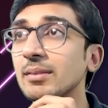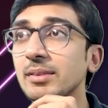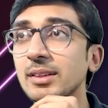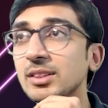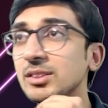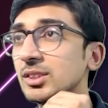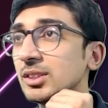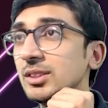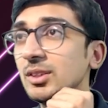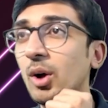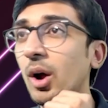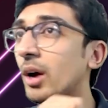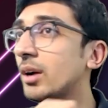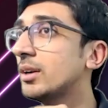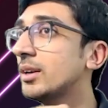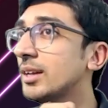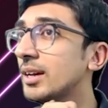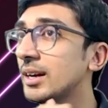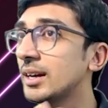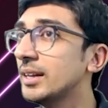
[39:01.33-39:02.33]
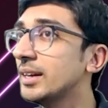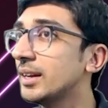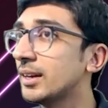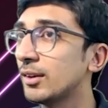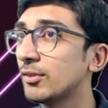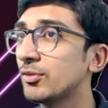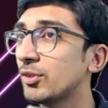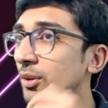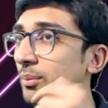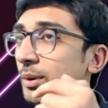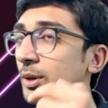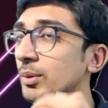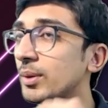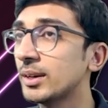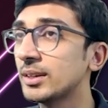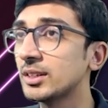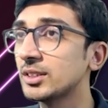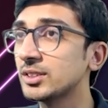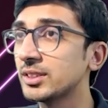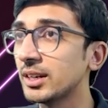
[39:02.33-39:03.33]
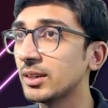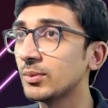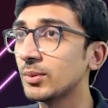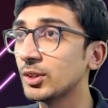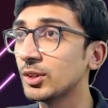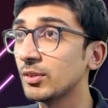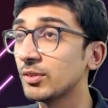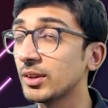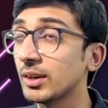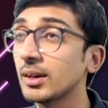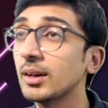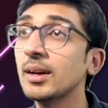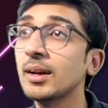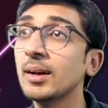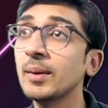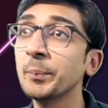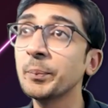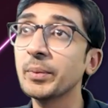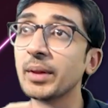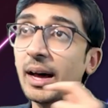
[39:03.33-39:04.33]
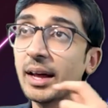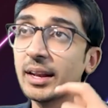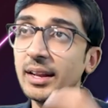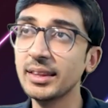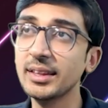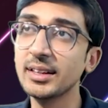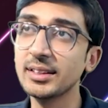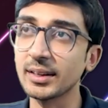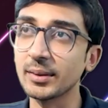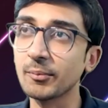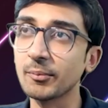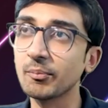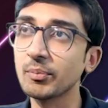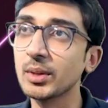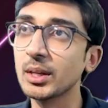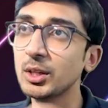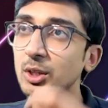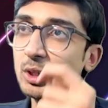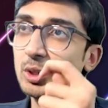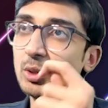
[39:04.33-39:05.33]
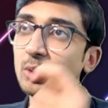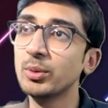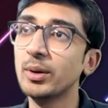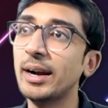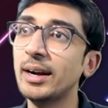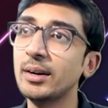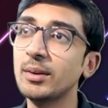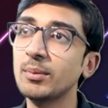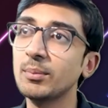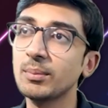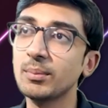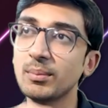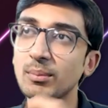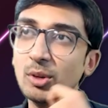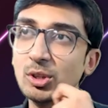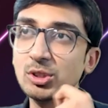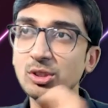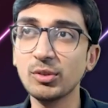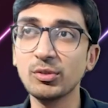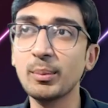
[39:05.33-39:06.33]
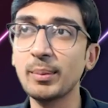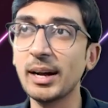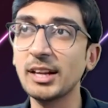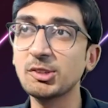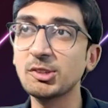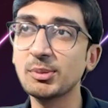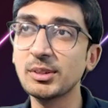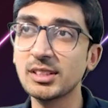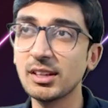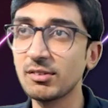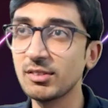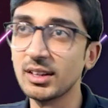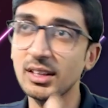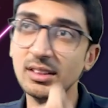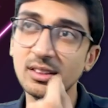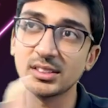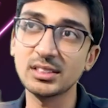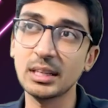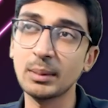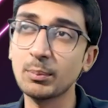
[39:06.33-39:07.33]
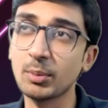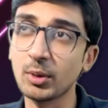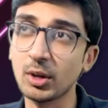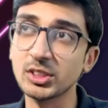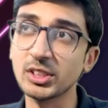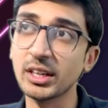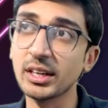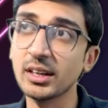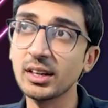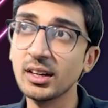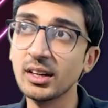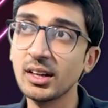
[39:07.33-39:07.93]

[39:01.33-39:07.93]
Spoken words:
this is not nearly enough for me to understand what you've done. Another thing, you and most of your batchmates have done the same project.